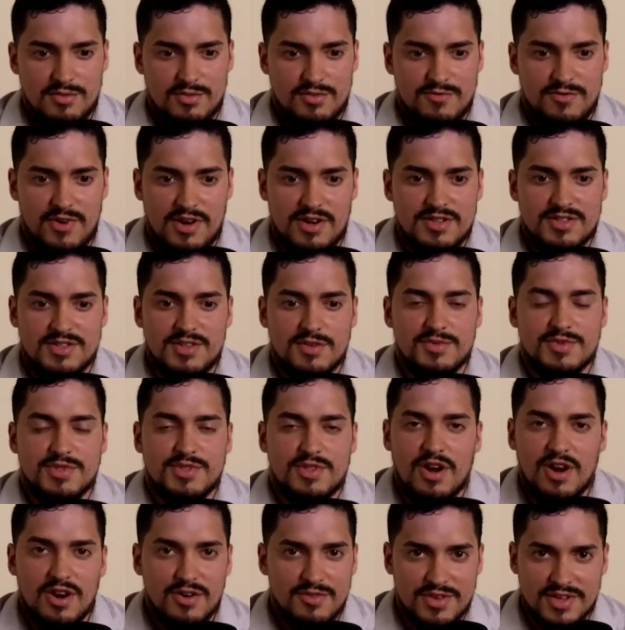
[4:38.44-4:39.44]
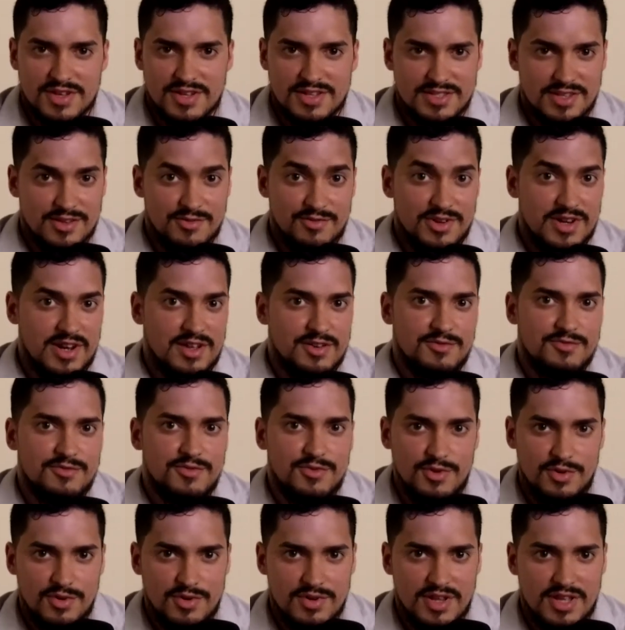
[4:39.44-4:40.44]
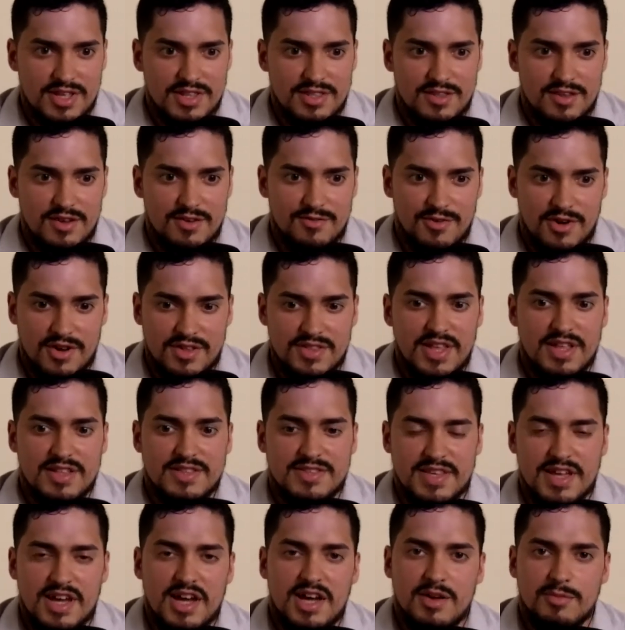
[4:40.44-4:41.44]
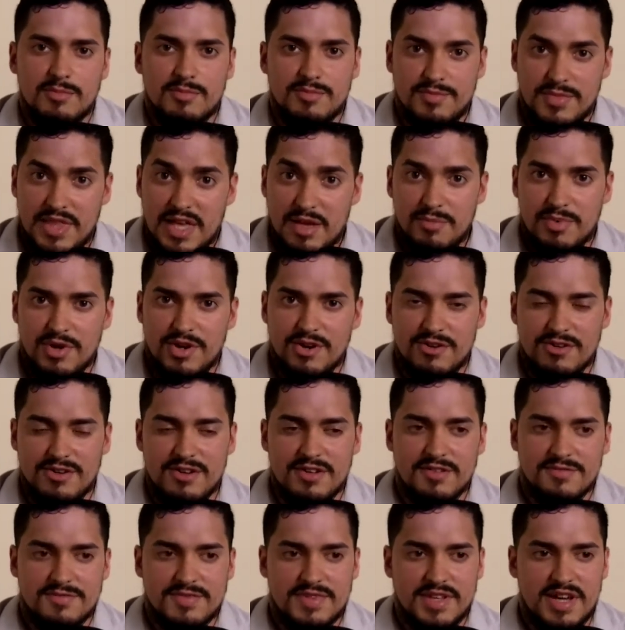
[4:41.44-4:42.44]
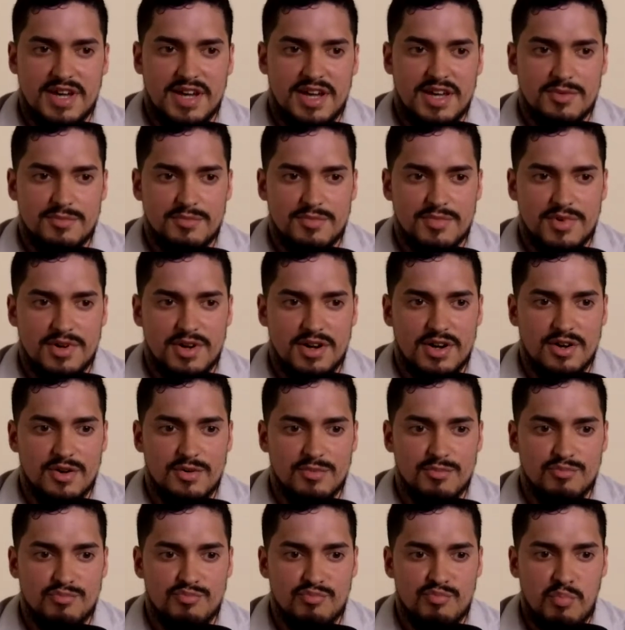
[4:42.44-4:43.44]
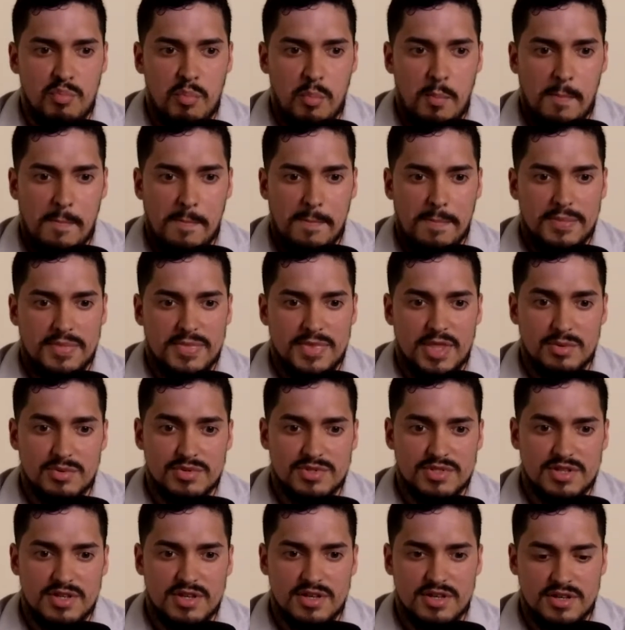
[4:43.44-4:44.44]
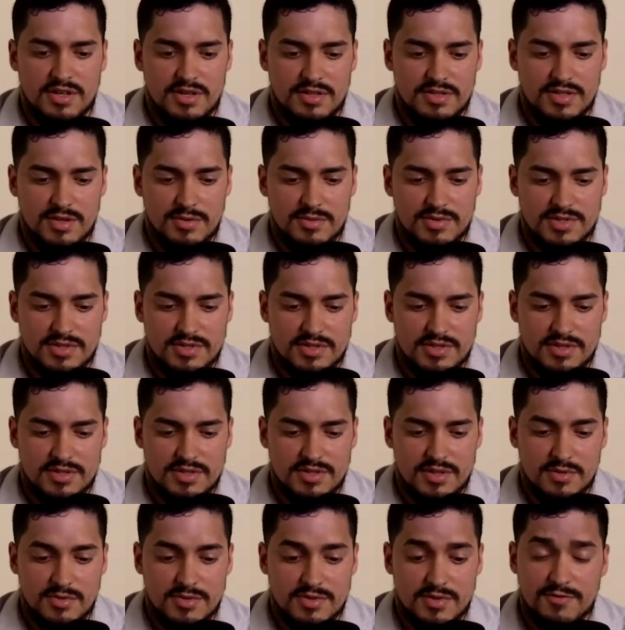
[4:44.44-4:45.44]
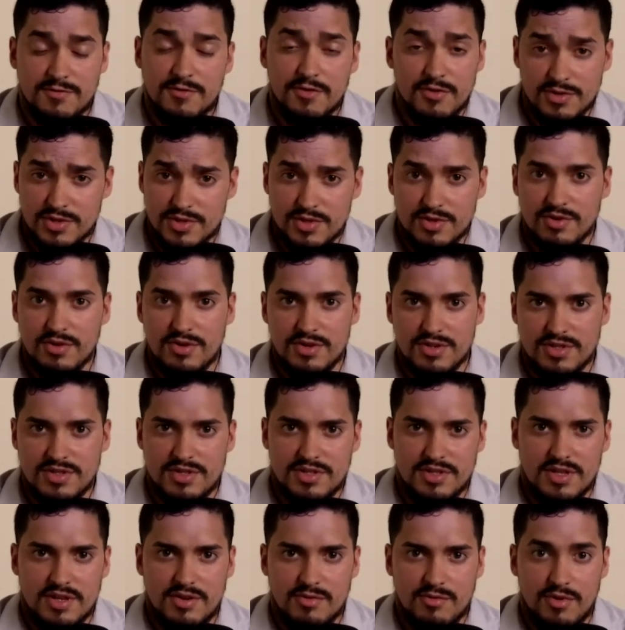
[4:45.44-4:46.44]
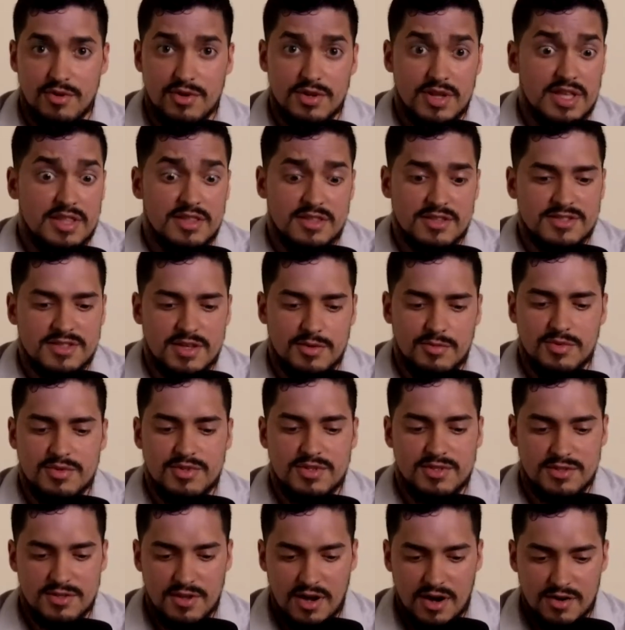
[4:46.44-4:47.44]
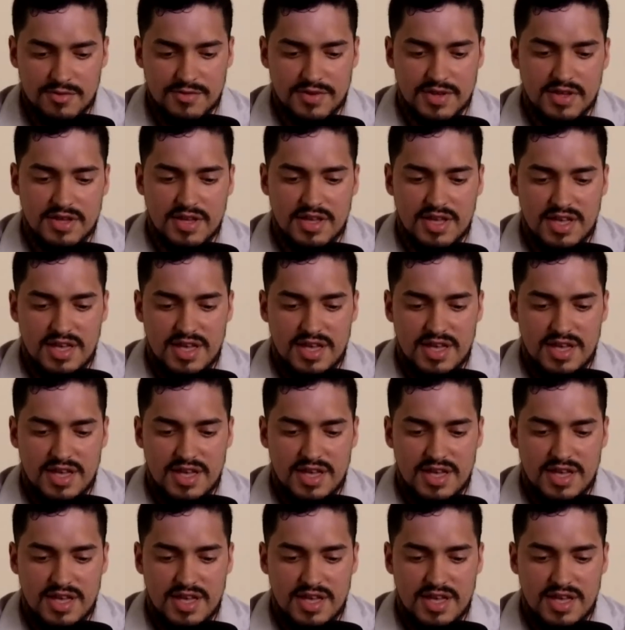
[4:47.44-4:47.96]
found himself starving because he ran out of food, and around that time, that period of time, um, there was a there was there was a food storage in the world, and the son was starving.